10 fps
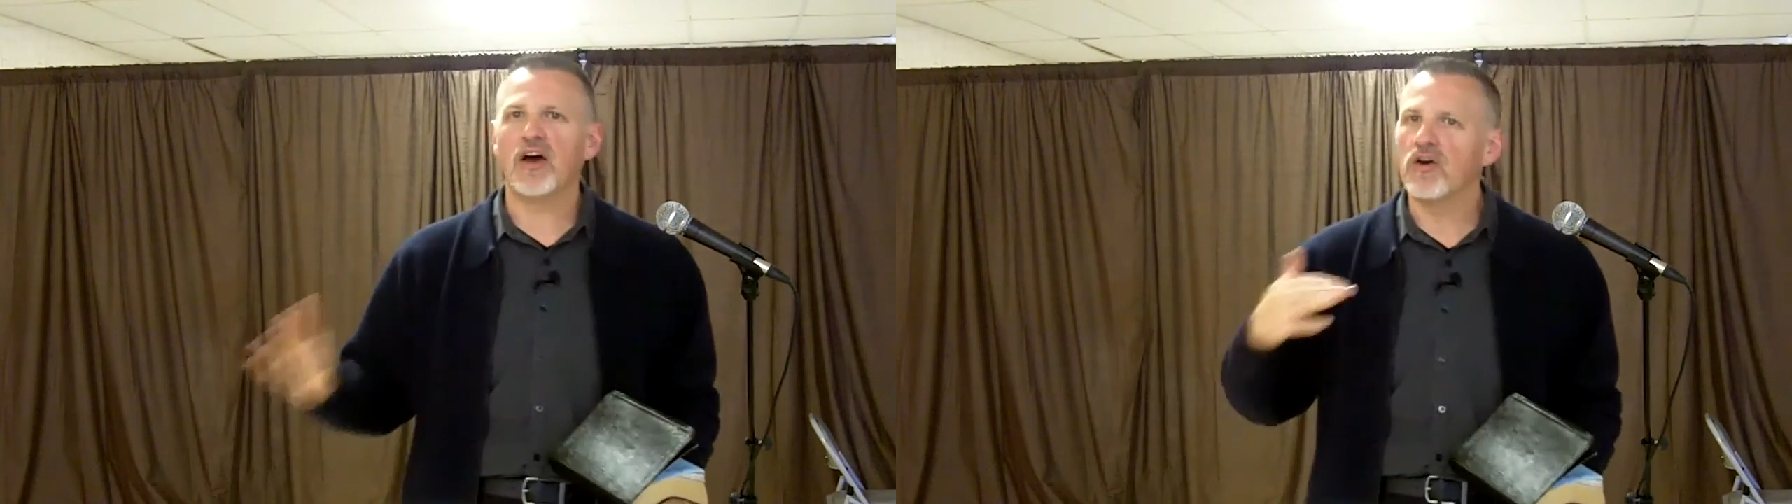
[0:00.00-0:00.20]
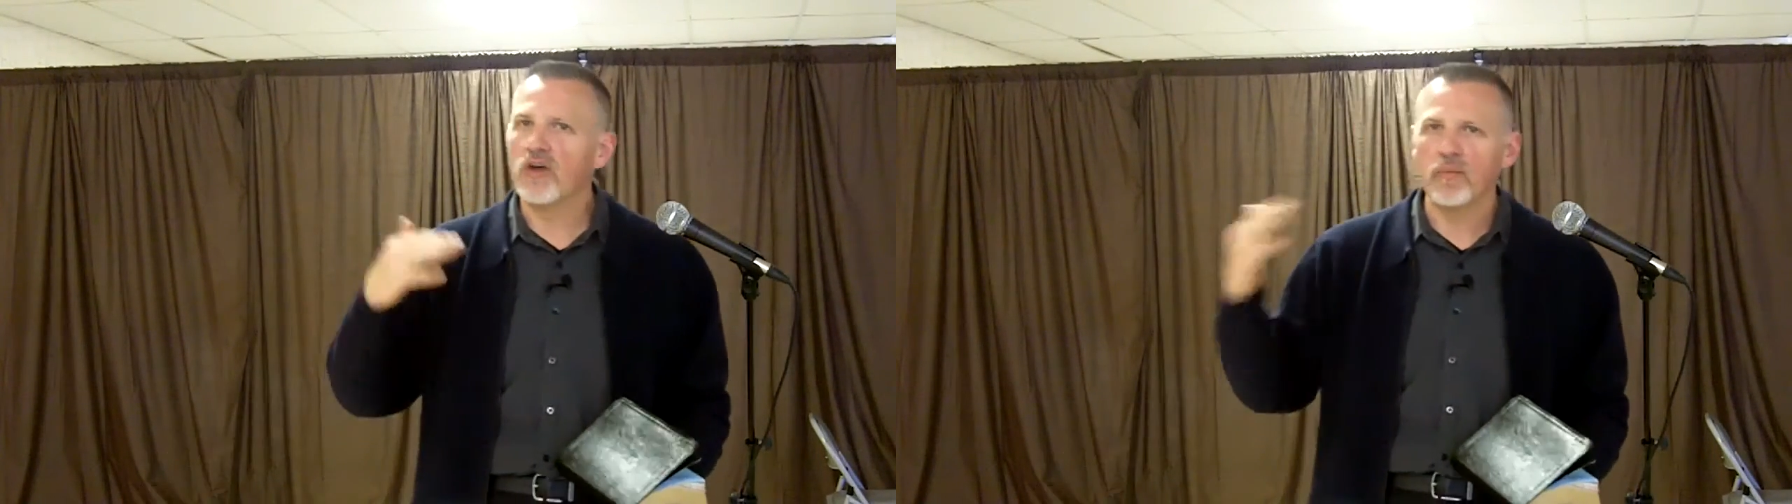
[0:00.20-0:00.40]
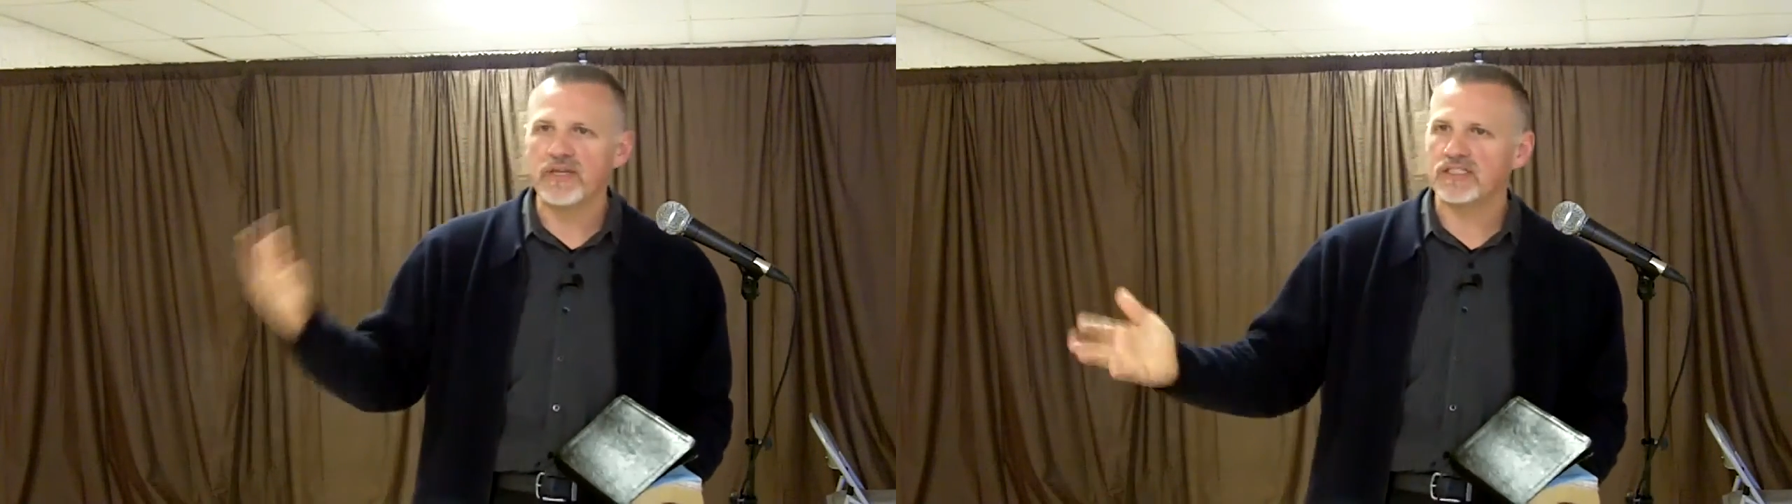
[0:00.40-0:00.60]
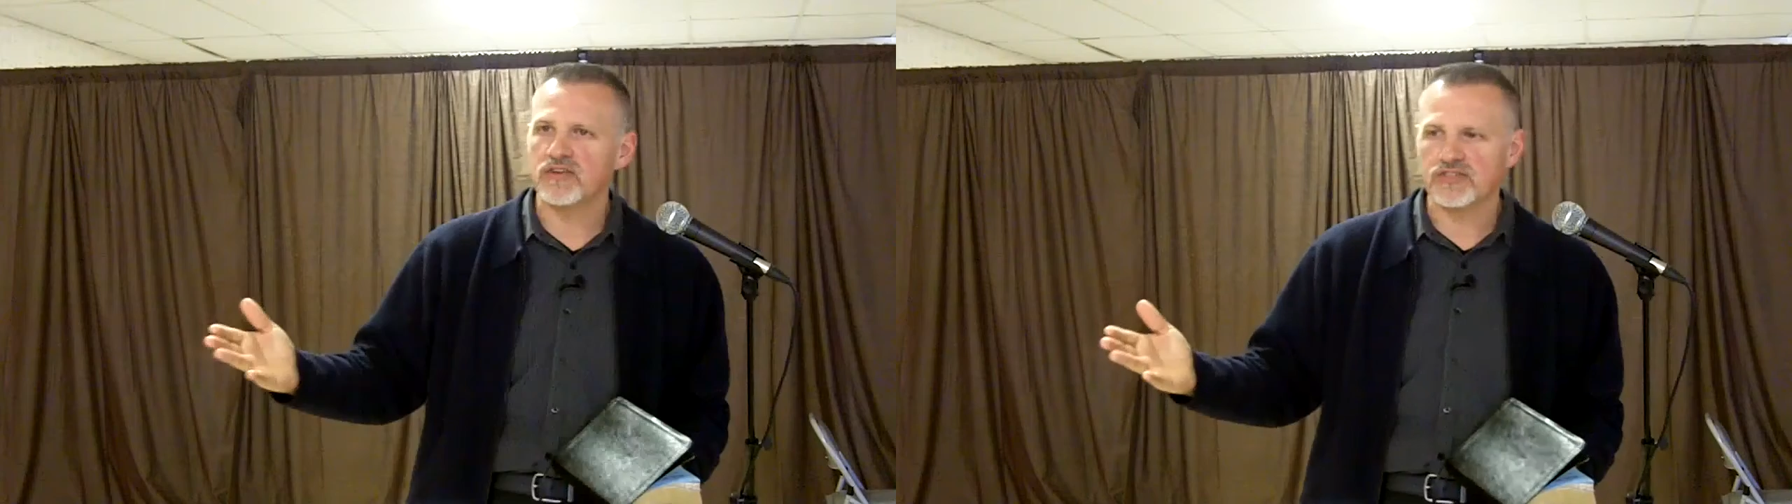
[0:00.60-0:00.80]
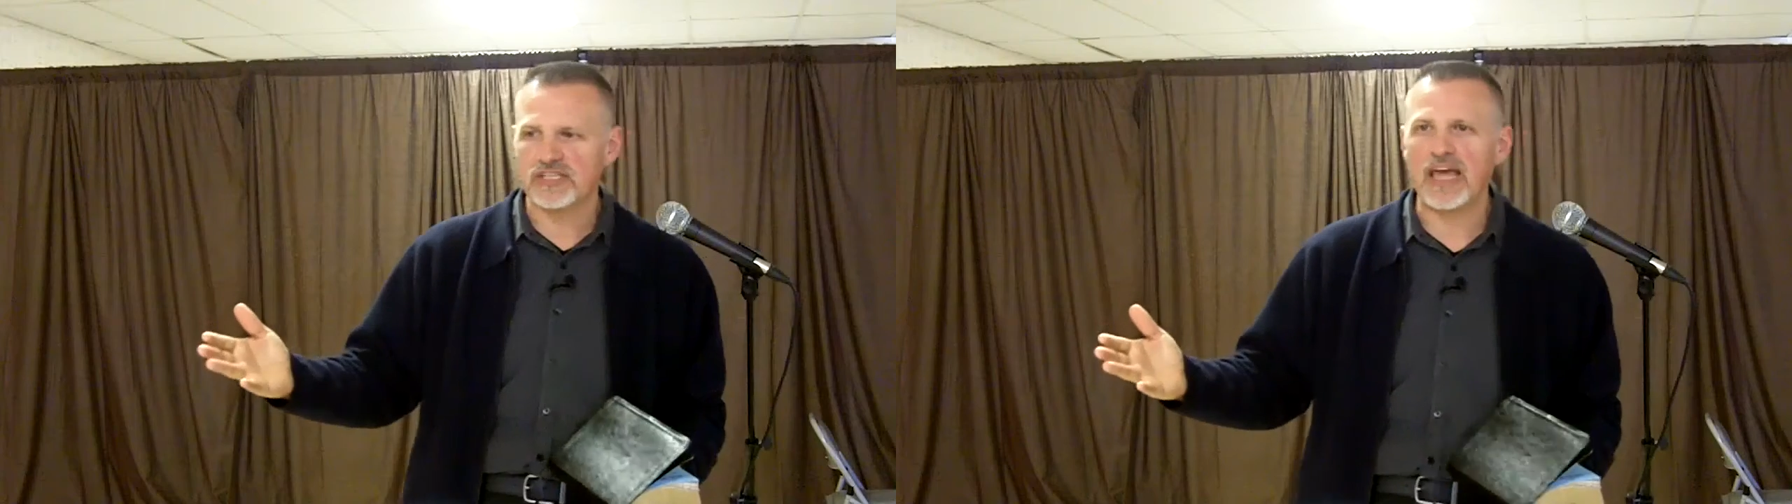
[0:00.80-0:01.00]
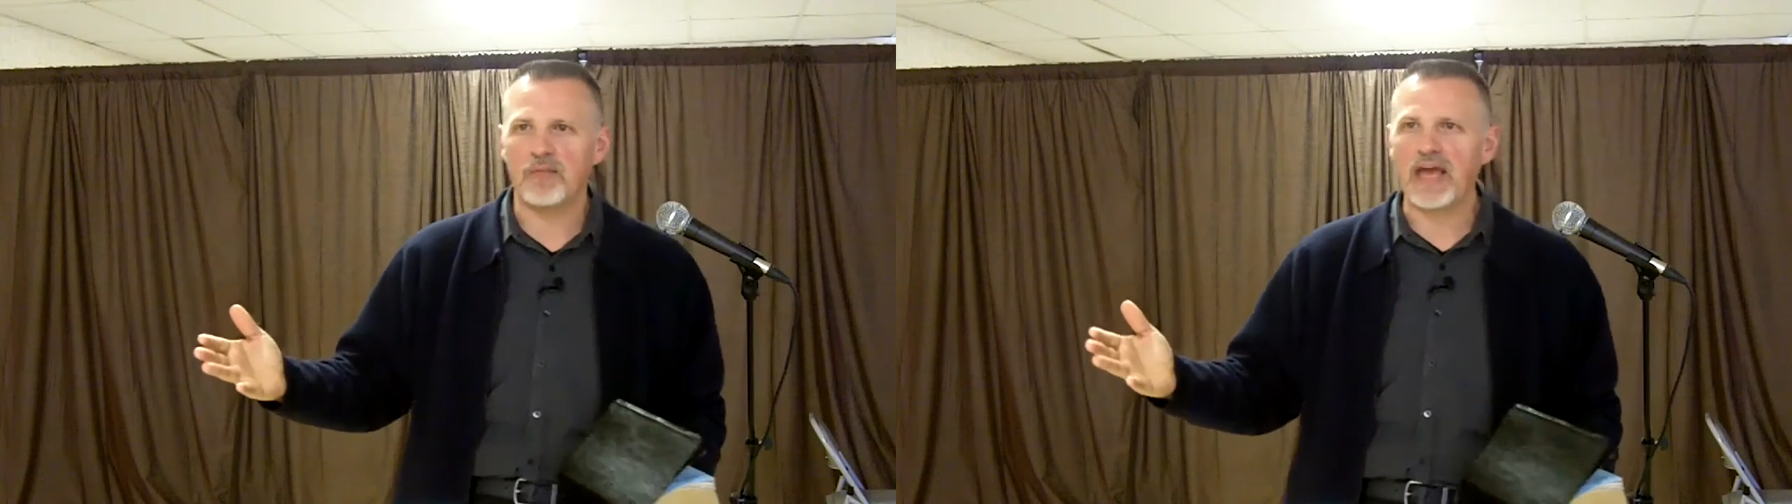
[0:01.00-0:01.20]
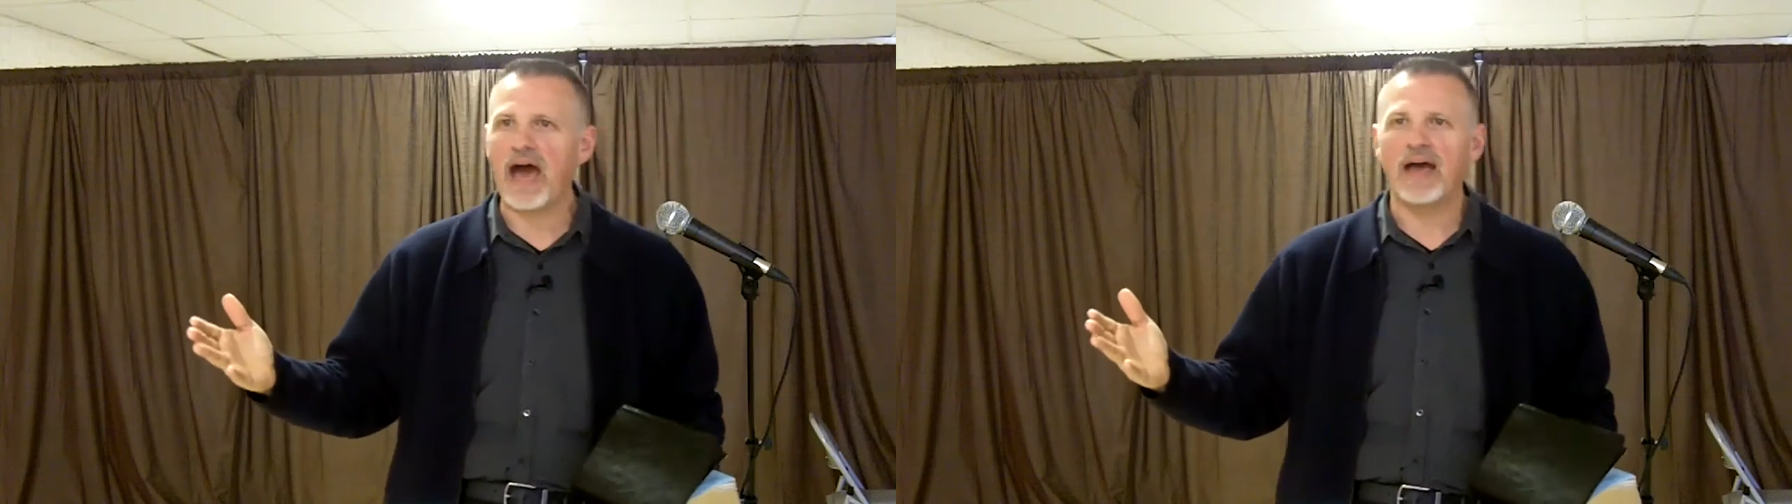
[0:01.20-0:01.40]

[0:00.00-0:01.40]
Don't misunderstand me.